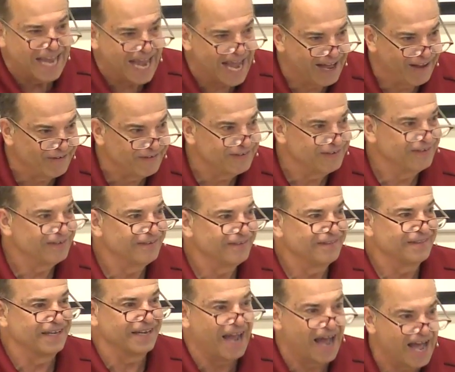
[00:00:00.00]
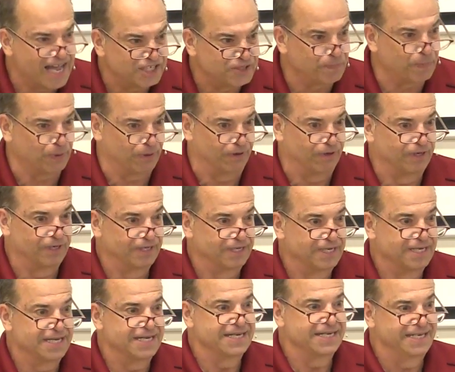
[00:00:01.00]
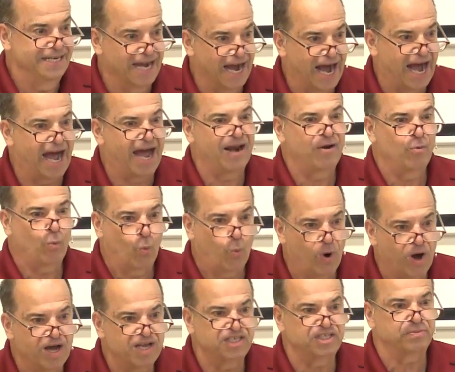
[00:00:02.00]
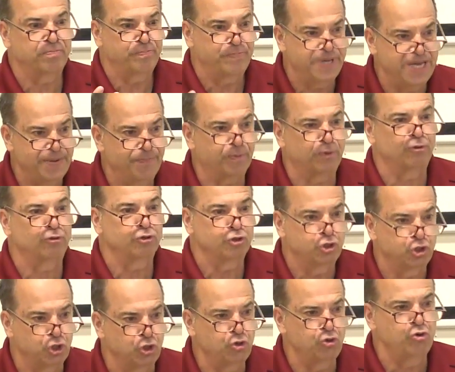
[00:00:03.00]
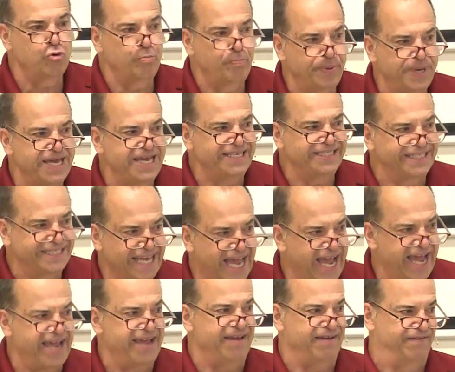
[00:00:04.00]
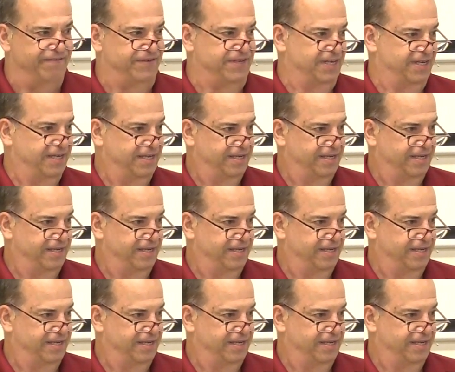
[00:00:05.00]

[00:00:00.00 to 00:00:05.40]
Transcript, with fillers: out the gospel. God wants people to be saved.